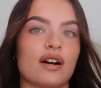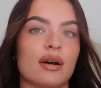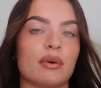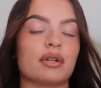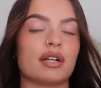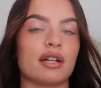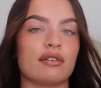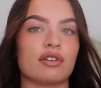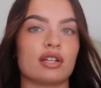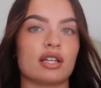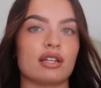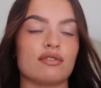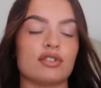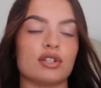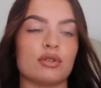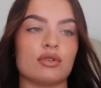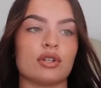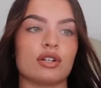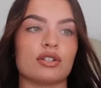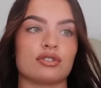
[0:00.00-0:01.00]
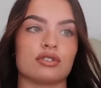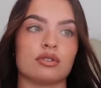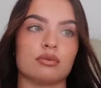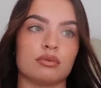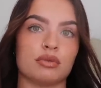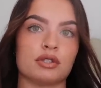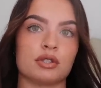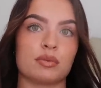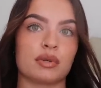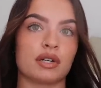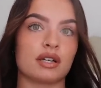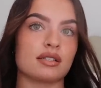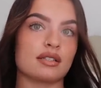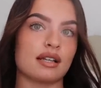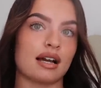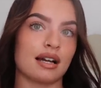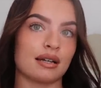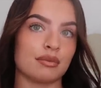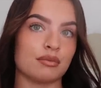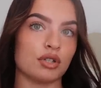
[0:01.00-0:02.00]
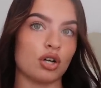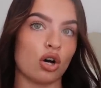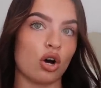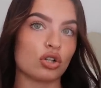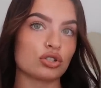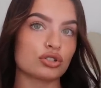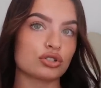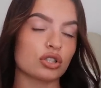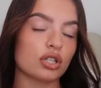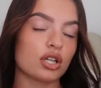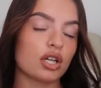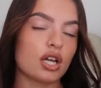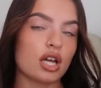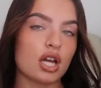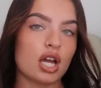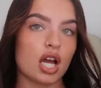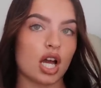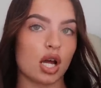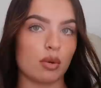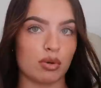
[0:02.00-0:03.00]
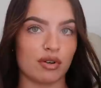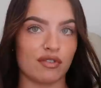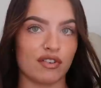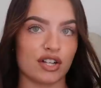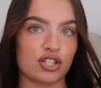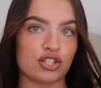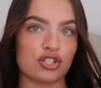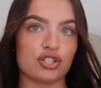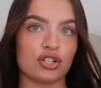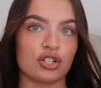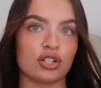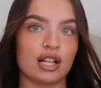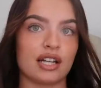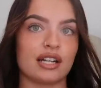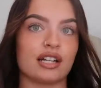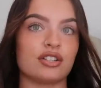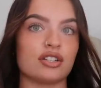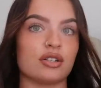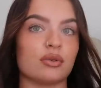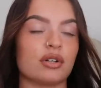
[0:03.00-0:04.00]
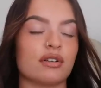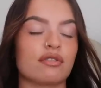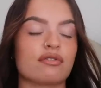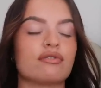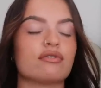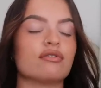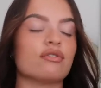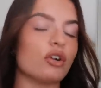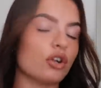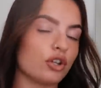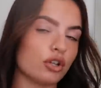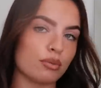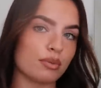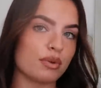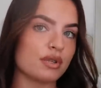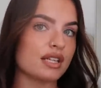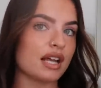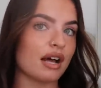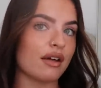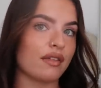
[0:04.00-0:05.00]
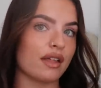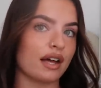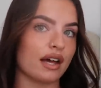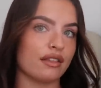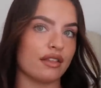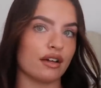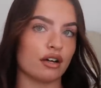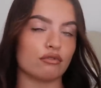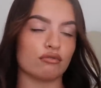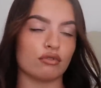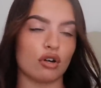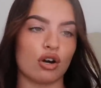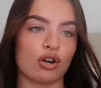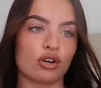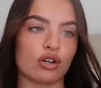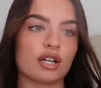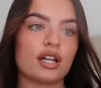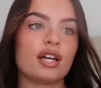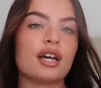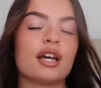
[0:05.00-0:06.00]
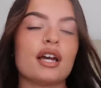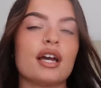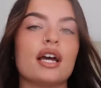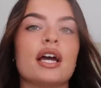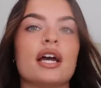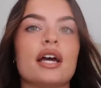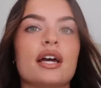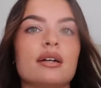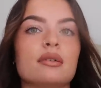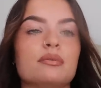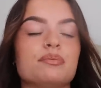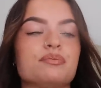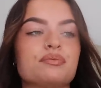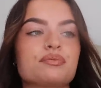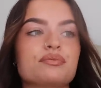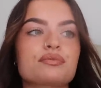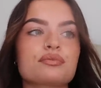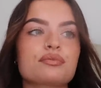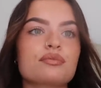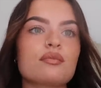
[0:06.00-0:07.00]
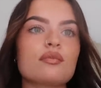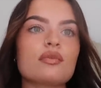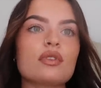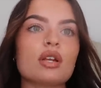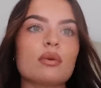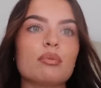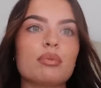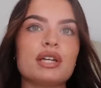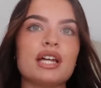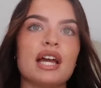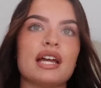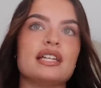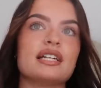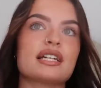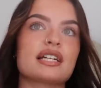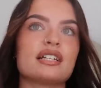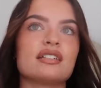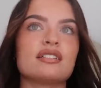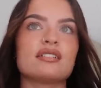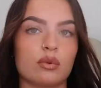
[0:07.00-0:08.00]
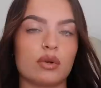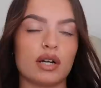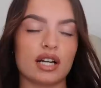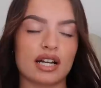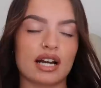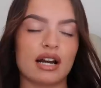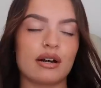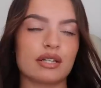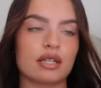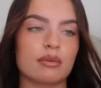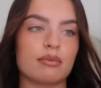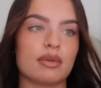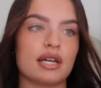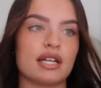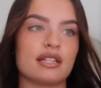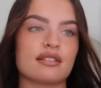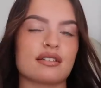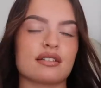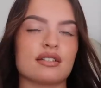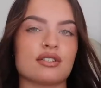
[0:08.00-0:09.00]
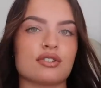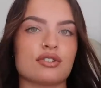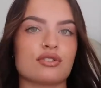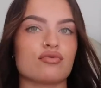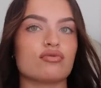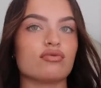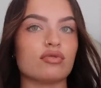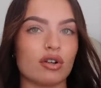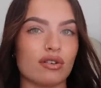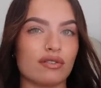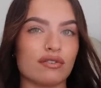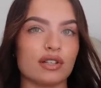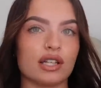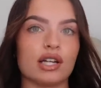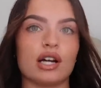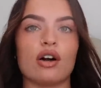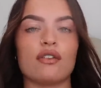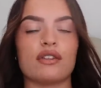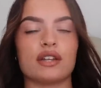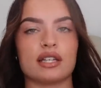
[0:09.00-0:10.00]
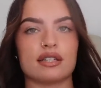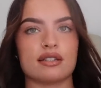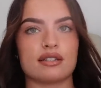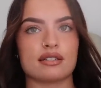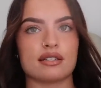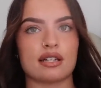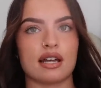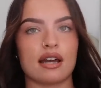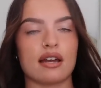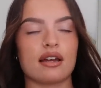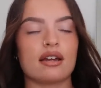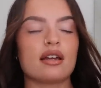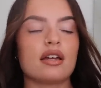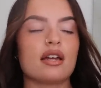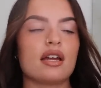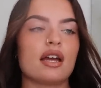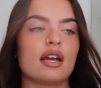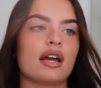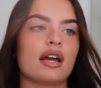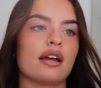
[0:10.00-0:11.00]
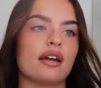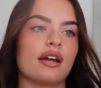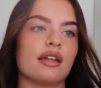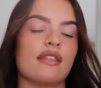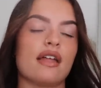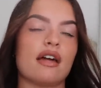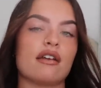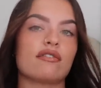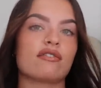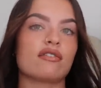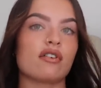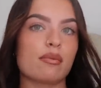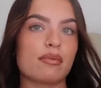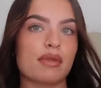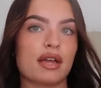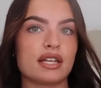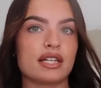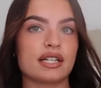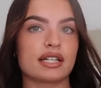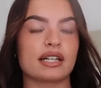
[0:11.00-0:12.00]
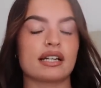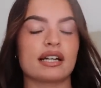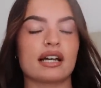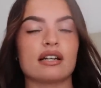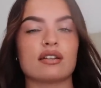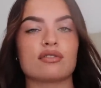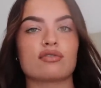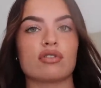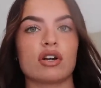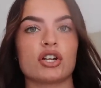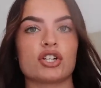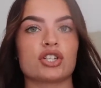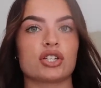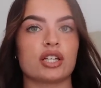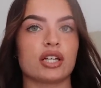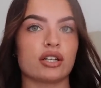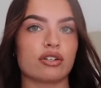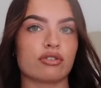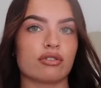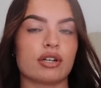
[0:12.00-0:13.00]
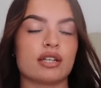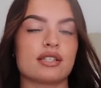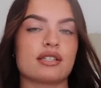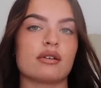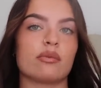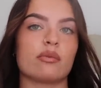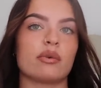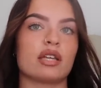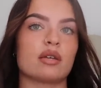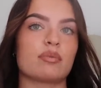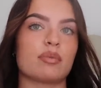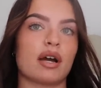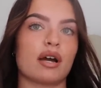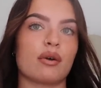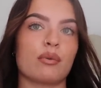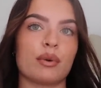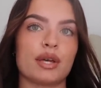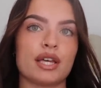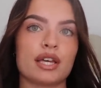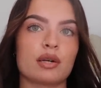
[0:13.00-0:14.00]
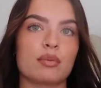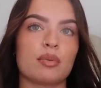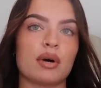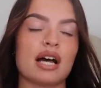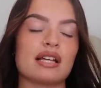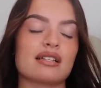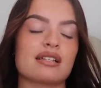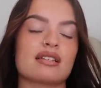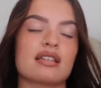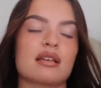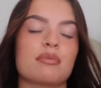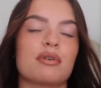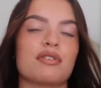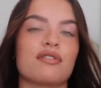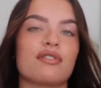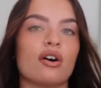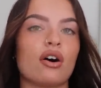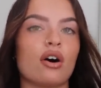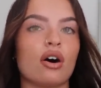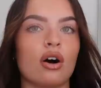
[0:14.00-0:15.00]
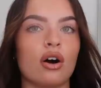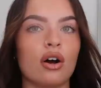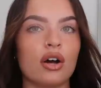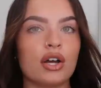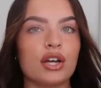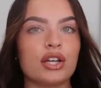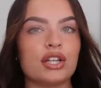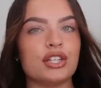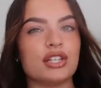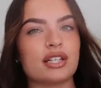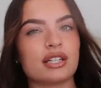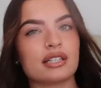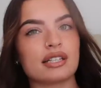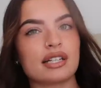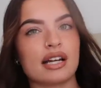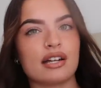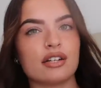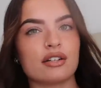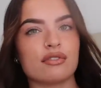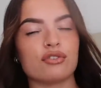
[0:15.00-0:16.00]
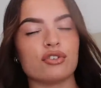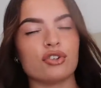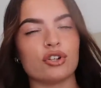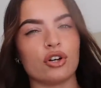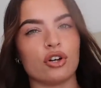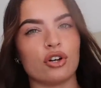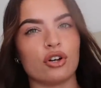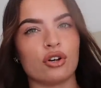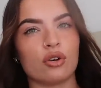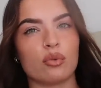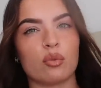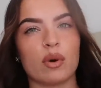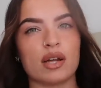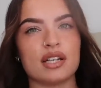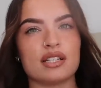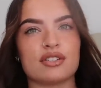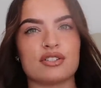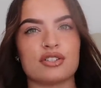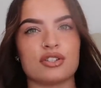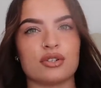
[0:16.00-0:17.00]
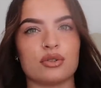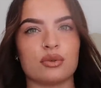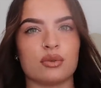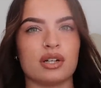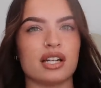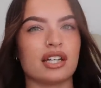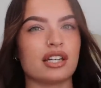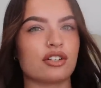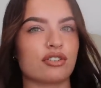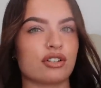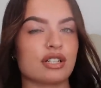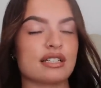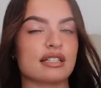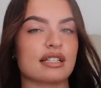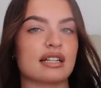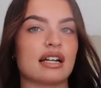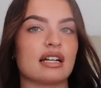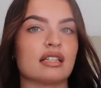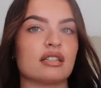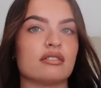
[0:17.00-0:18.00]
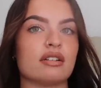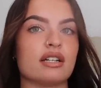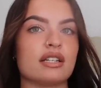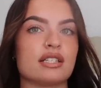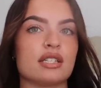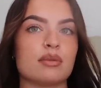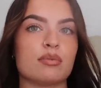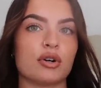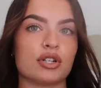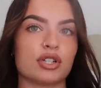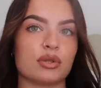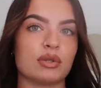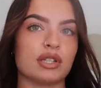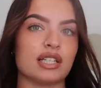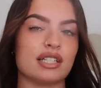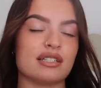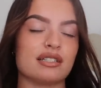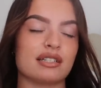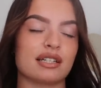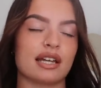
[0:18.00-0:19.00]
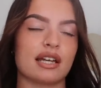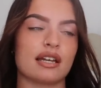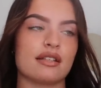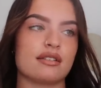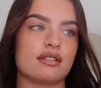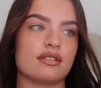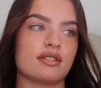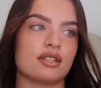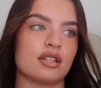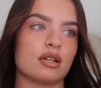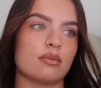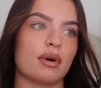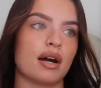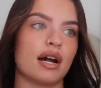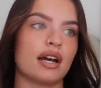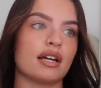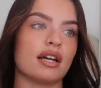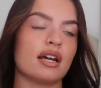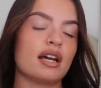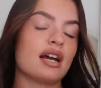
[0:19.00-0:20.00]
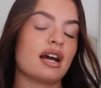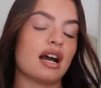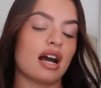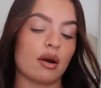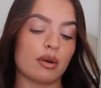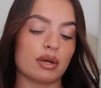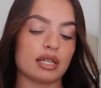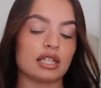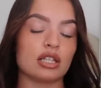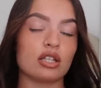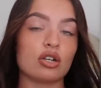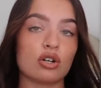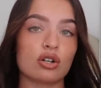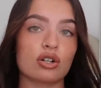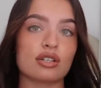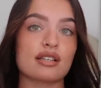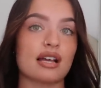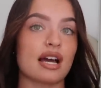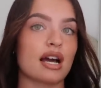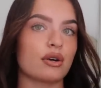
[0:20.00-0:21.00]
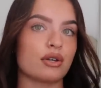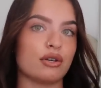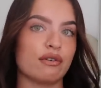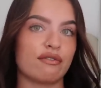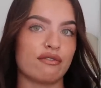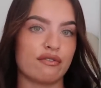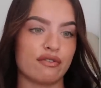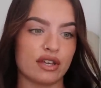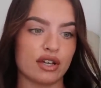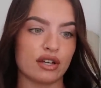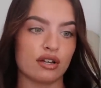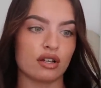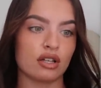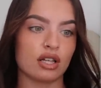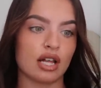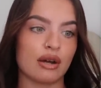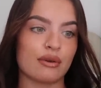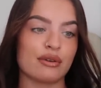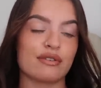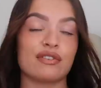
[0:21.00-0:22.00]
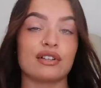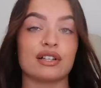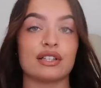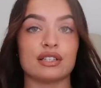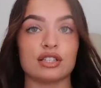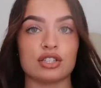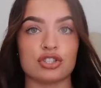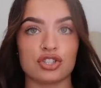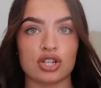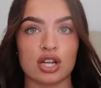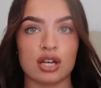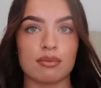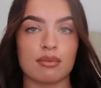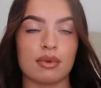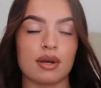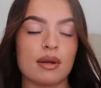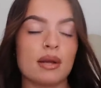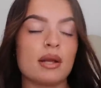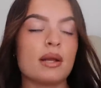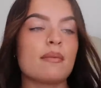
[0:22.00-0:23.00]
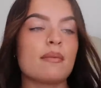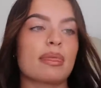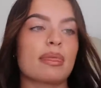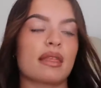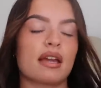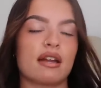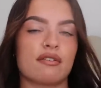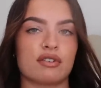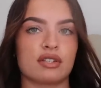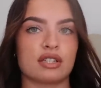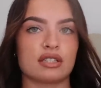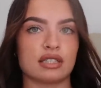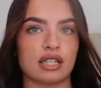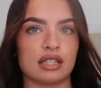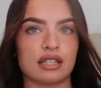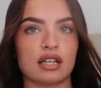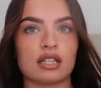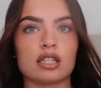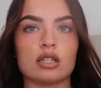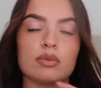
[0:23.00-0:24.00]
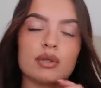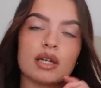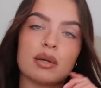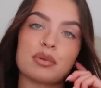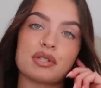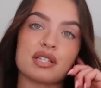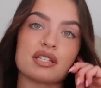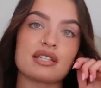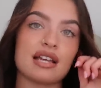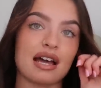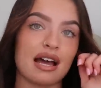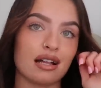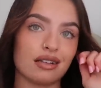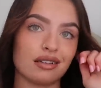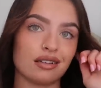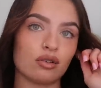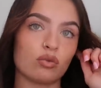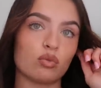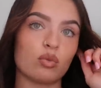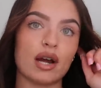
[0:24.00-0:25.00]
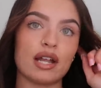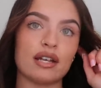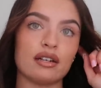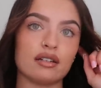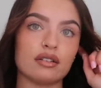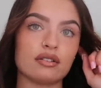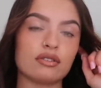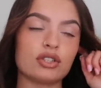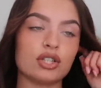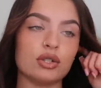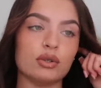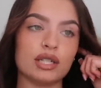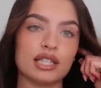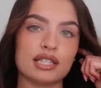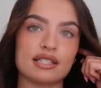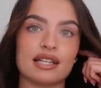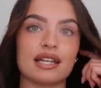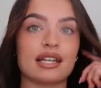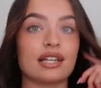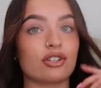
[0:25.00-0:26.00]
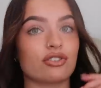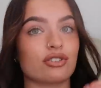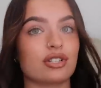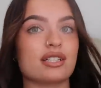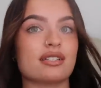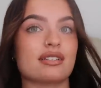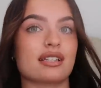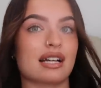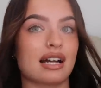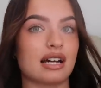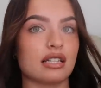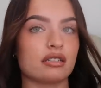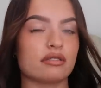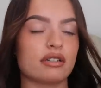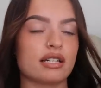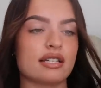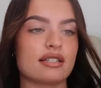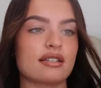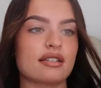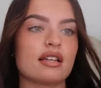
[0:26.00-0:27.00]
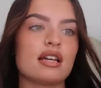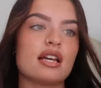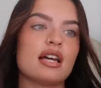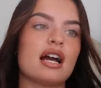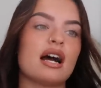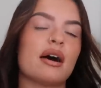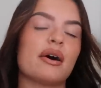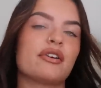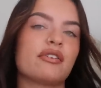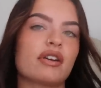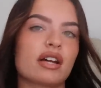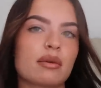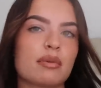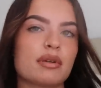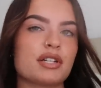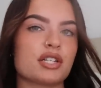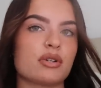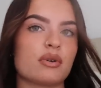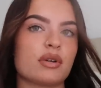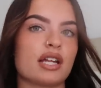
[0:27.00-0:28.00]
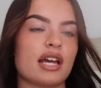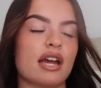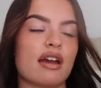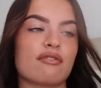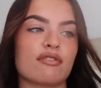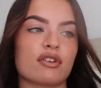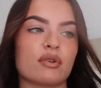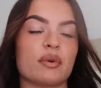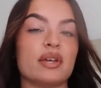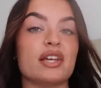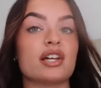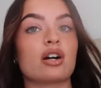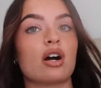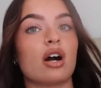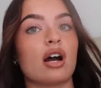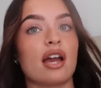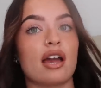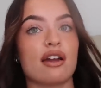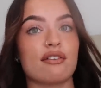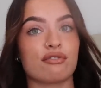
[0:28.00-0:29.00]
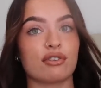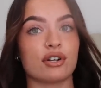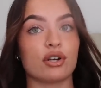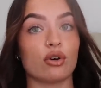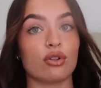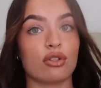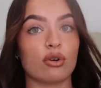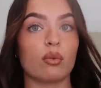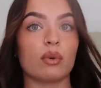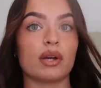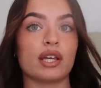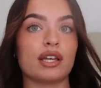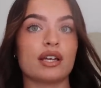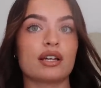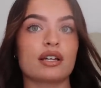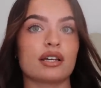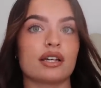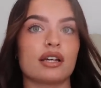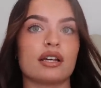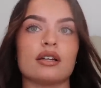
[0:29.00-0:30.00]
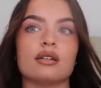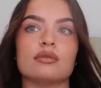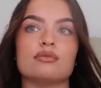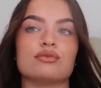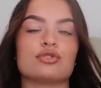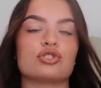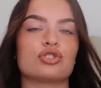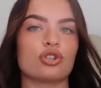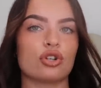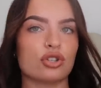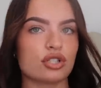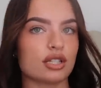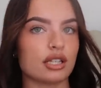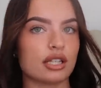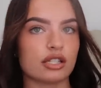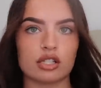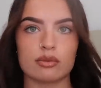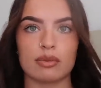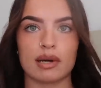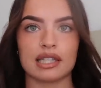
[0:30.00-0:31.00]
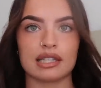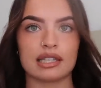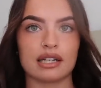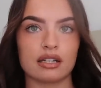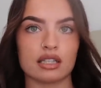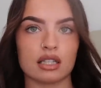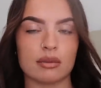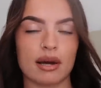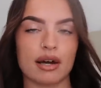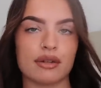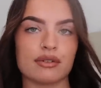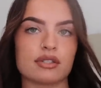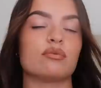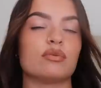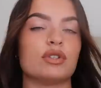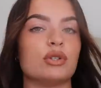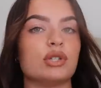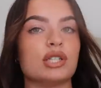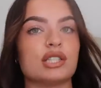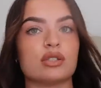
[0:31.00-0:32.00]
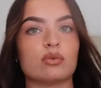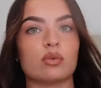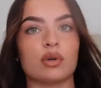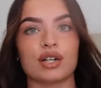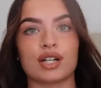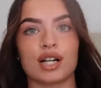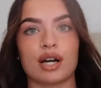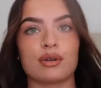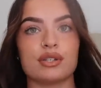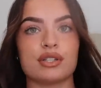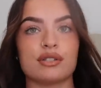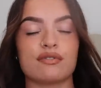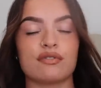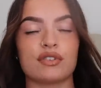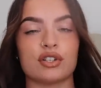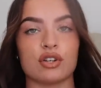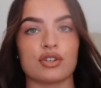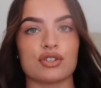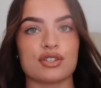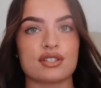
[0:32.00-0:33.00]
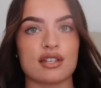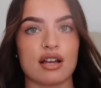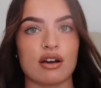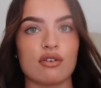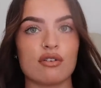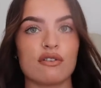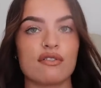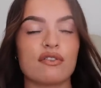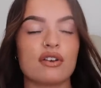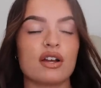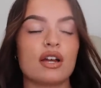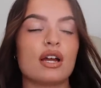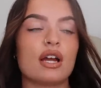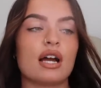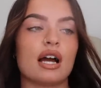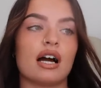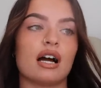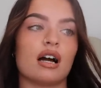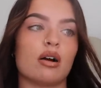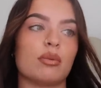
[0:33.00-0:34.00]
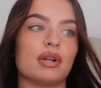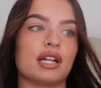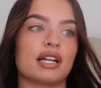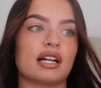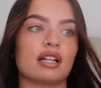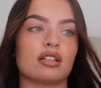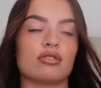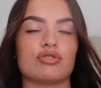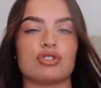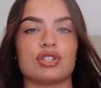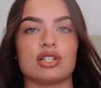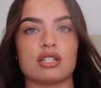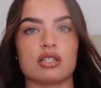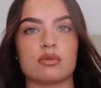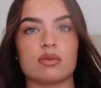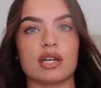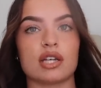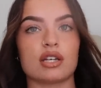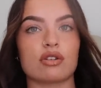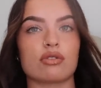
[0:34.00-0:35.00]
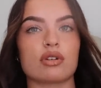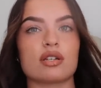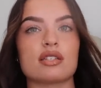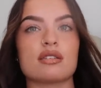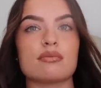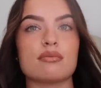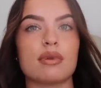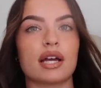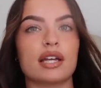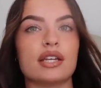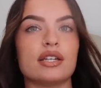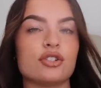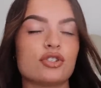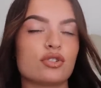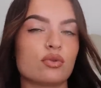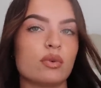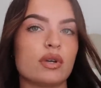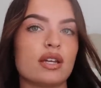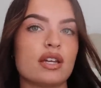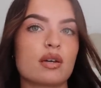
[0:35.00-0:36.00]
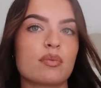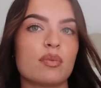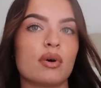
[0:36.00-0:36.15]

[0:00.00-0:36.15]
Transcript: I would never give you those numbers because I'm not a professional and I don't want to throw numbers out there that are wrong. But yeah, you can work out your maintenance roughly on the internet. And then from that, you can kind of gradually increase it week by week. But as I said before, you can kind of know when to increase the calories. Your body will indicate it to you by how it looks, how you feel in the gym, everything like that. You'll be able to tell when you need to increase the calories. I'd recommend doing it every week or every other week, just literally by little amounts. You need to work out for yourself how many calories you need to be increasing by each week.